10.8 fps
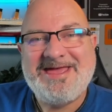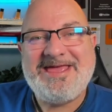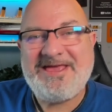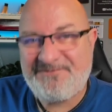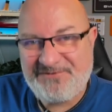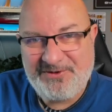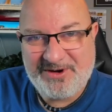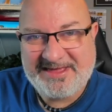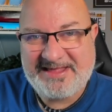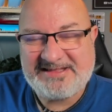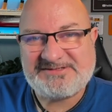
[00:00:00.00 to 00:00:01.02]
If you want
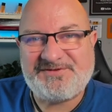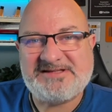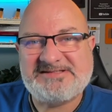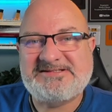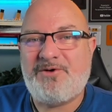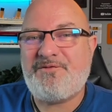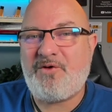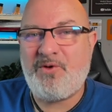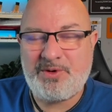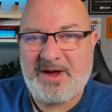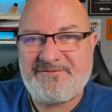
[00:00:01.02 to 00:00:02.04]
to get this for yourself
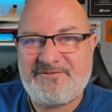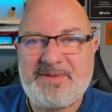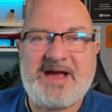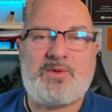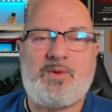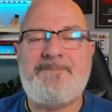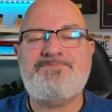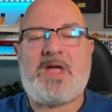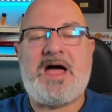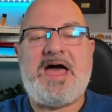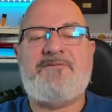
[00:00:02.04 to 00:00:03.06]
all the way from pack 1,
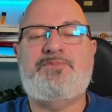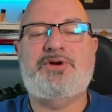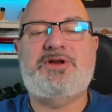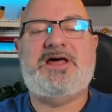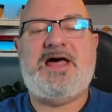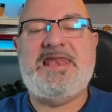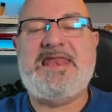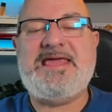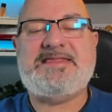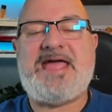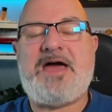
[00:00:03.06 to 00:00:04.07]
I have put a
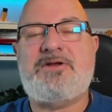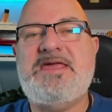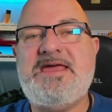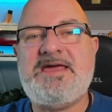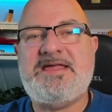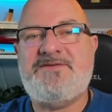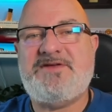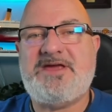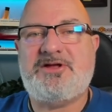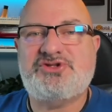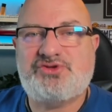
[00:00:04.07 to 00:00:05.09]
link down here in the
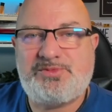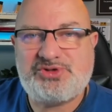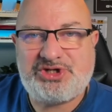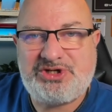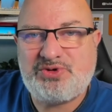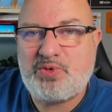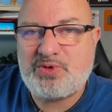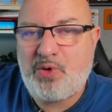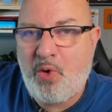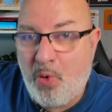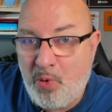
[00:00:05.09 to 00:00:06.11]
video description.
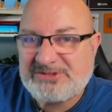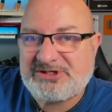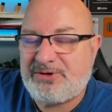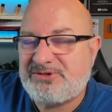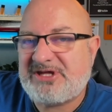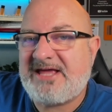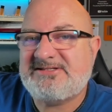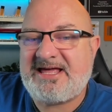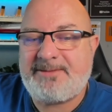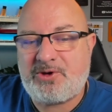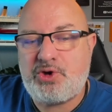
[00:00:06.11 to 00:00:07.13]
You'll also scan
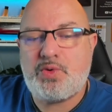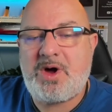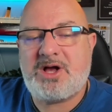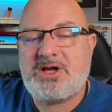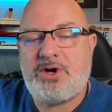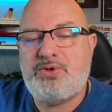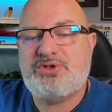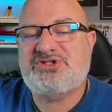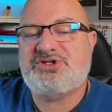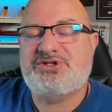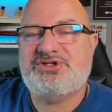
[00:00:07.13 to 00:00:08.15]
that QR code
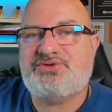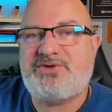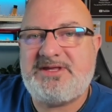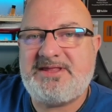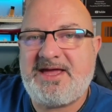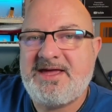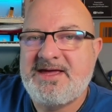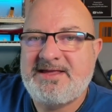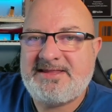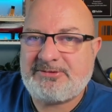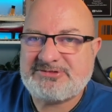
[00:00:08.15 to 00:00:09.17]
that's on the screen there,
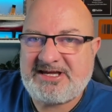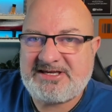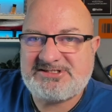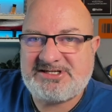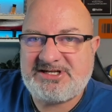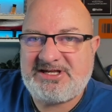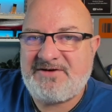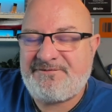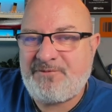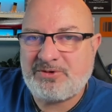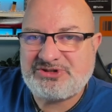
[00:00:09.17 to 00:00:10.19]
that will take you to the
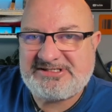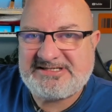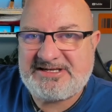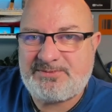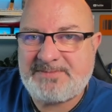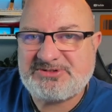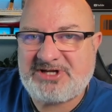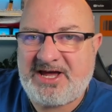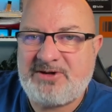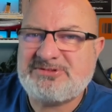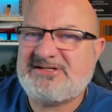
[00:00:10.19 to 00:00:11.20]
Ford GT
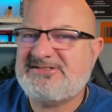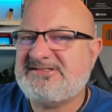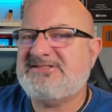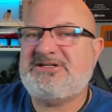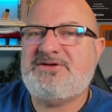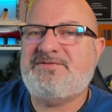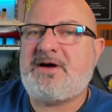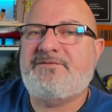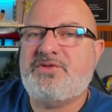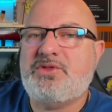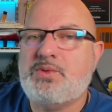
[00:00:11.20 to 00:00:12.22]
website. It also says that you've
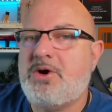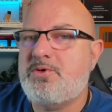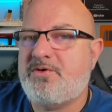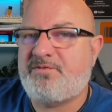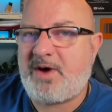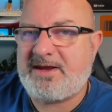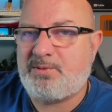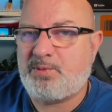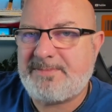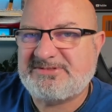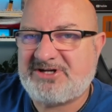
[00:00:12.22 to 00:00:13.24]
come from the World of Wayne
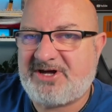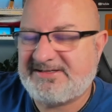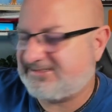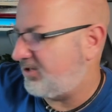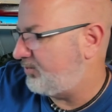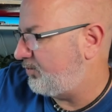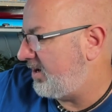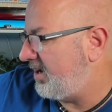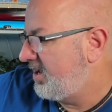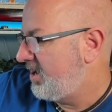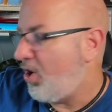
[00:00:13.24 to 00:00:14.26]
website,
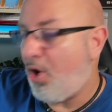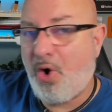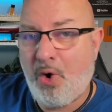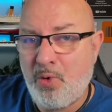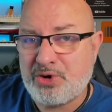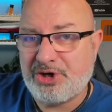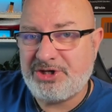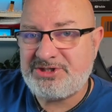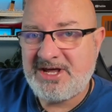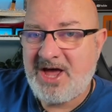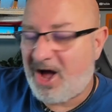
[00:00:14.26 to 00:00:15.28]
so all good.
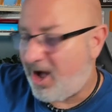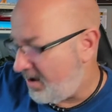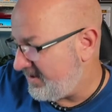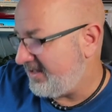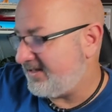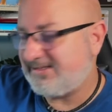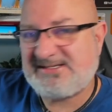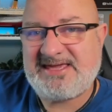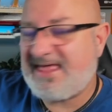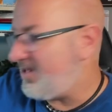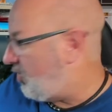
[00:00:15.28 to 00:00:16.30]
I'm eager to
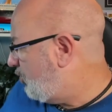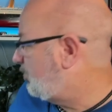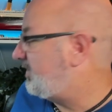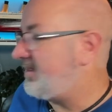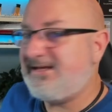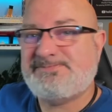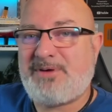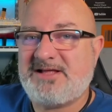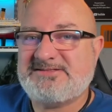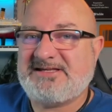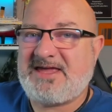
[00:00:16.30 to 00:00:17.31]
get all of these
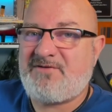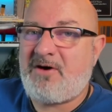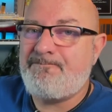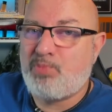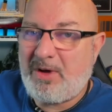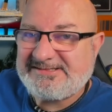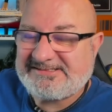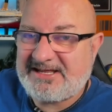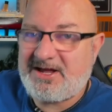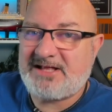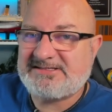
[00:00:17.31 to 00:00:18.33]
parts together. Once
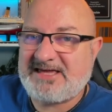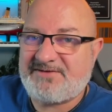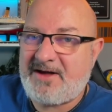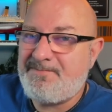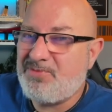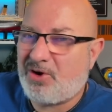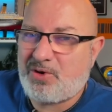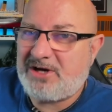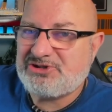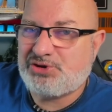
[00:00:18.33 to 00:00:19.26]
they are together, not quite